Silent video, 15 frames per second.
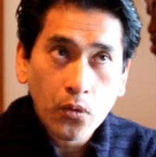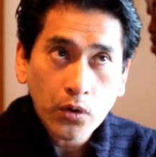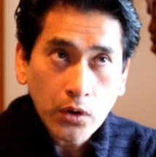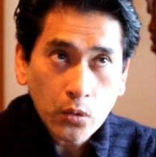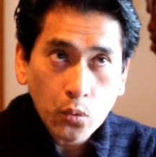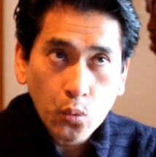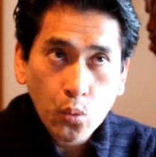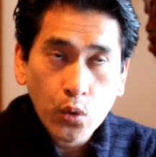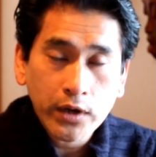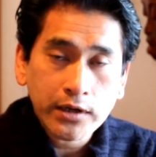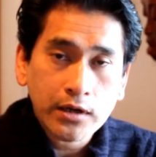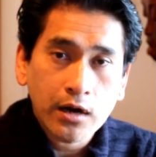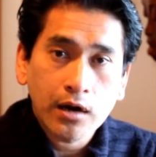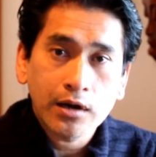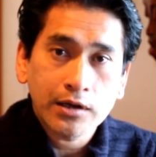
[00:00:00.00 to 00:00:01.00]
what
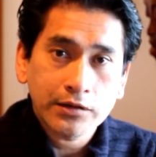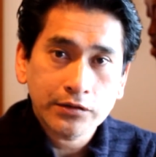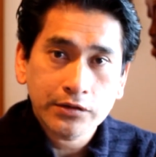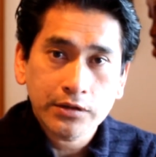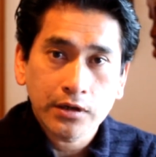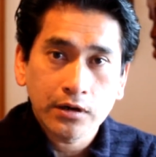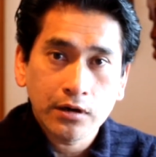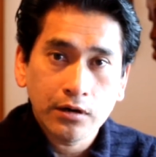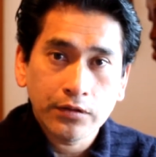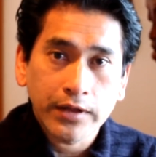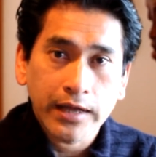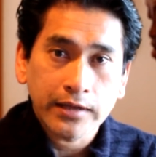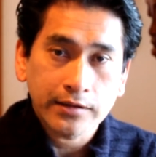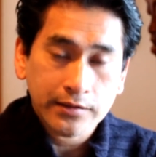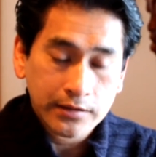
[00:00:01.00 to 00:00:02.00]
caused all
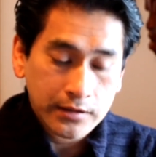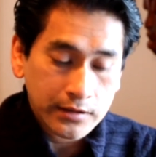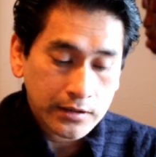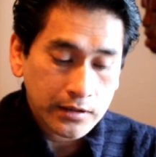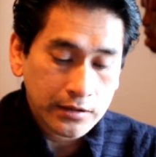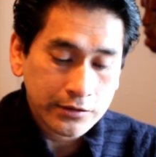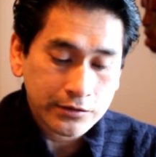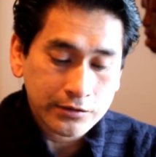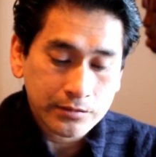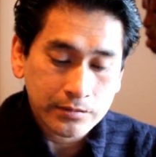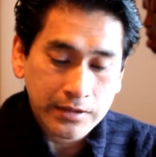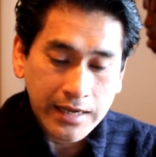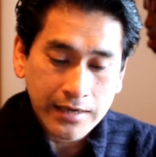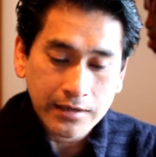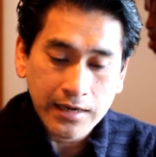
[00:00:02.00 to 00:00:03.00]
that
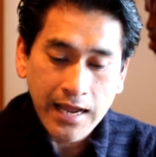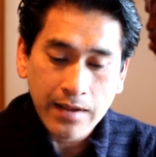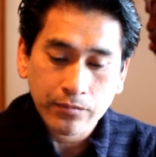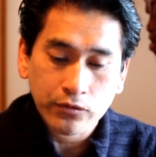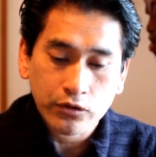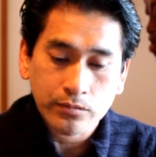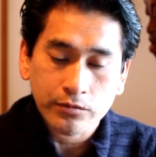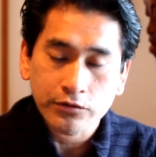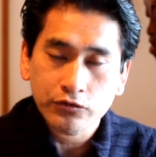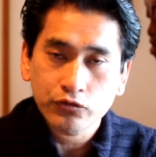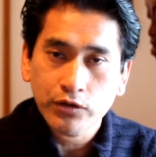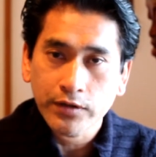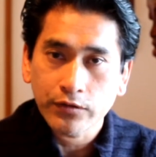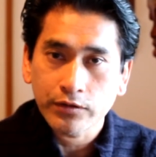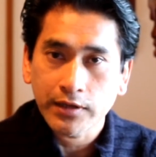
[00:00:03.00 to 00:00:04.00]
abnormal
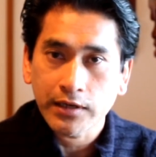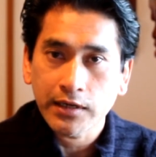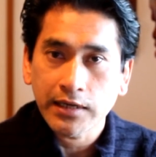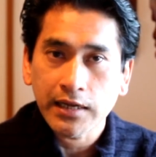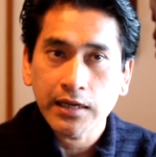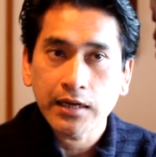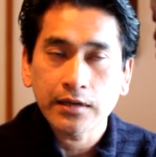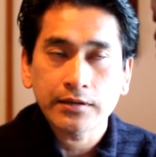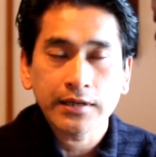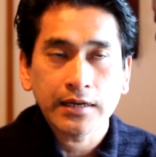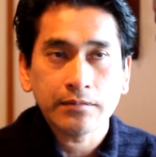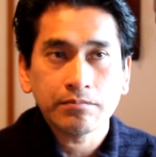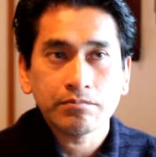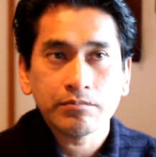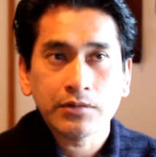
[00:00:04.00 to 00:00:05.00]
strength, or
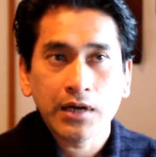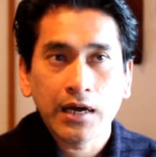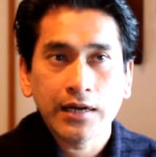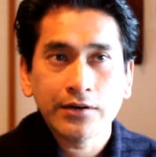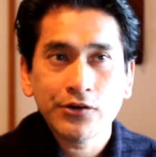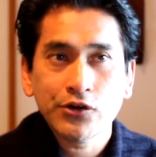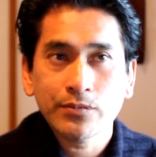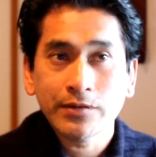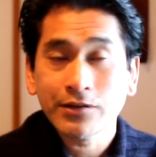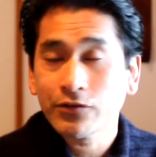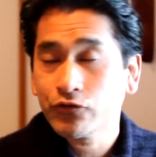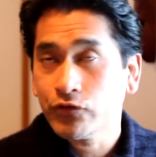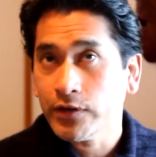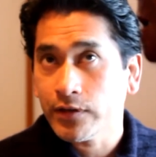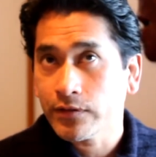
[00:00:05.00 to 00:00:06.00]
that non-human
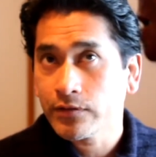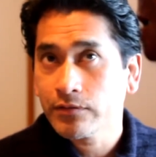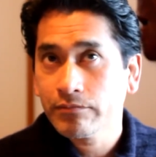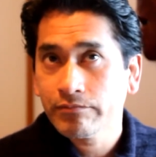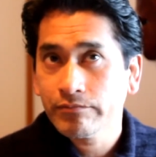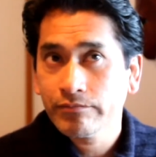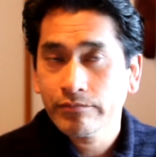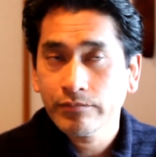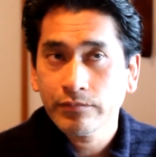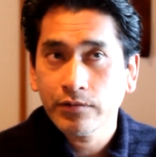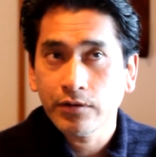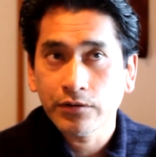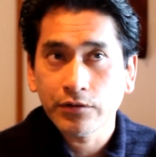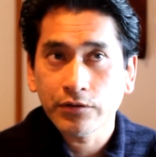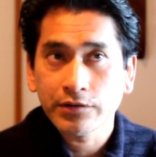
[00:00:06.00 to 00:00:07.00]
strength?
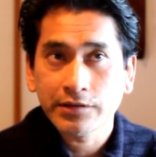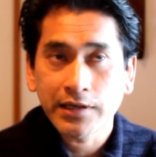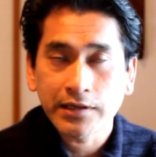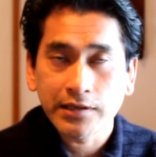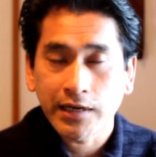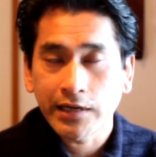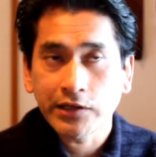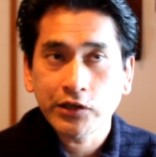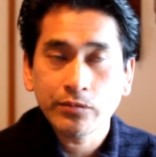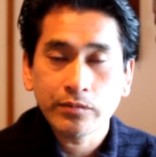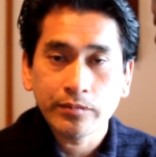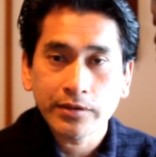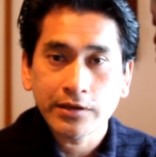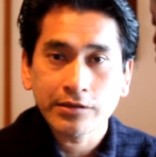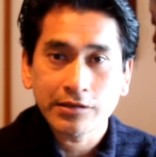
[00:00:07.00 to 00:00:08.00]
Although it's not non-human
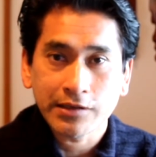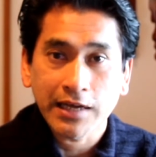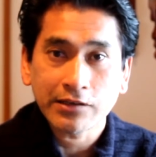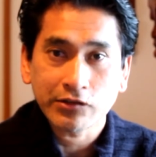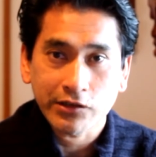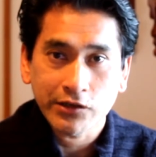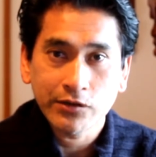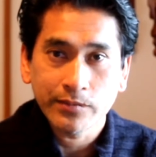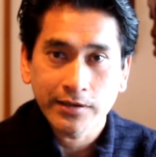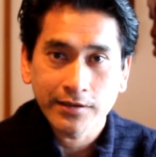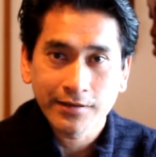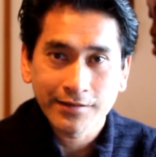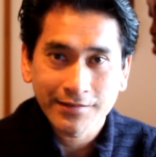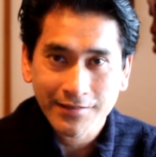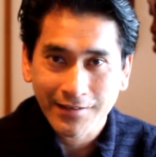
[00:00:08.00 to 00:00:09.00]
because it's actually human.
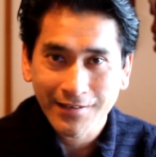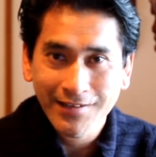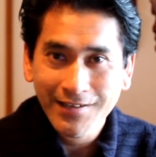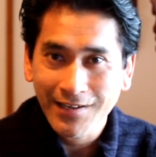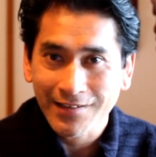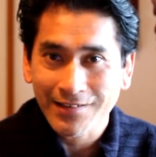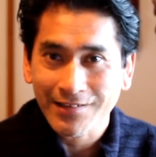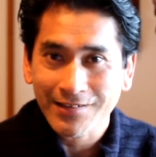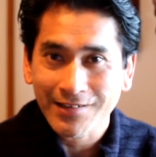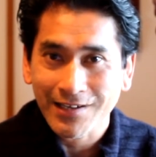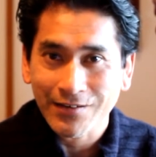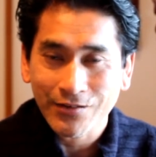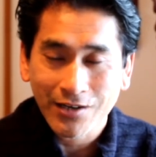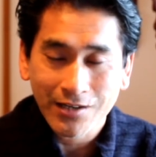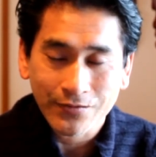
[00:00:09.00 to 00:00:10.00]
It's inside
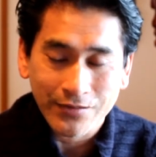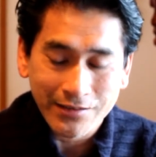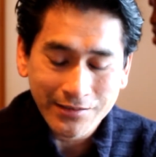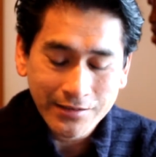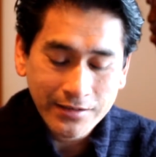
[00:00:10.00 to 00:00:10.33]
of all of us.